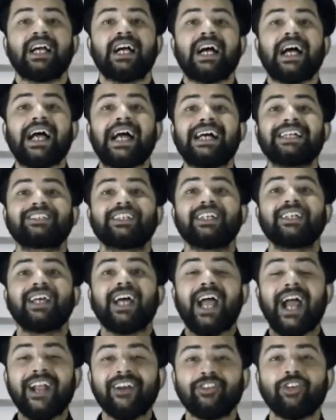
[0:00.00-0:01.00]
As an
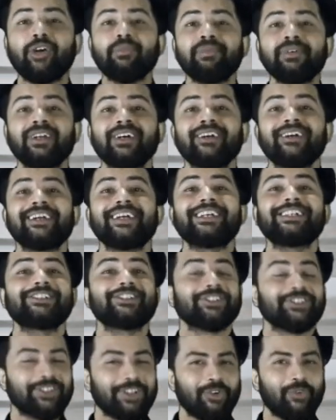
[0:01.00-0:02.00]
entrepreneur is
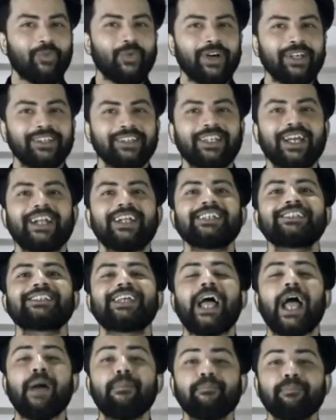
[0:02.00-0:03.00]
someone that is
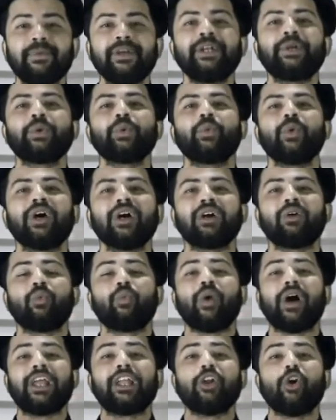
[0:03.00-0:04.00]
happy to work
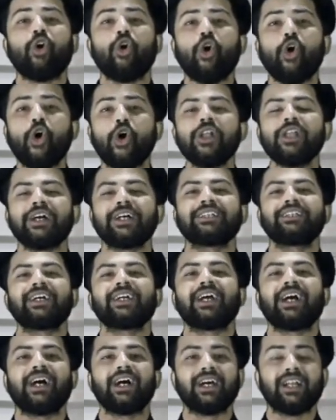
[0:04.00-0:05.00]
while all others
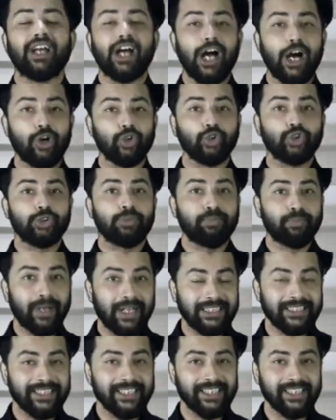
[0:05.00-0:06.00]
are out
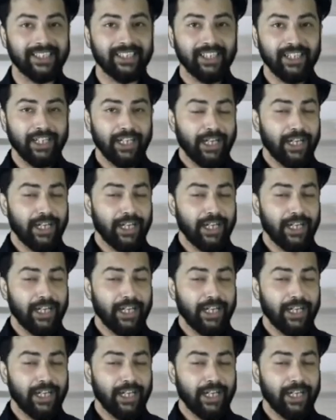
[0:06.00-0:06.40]
partying.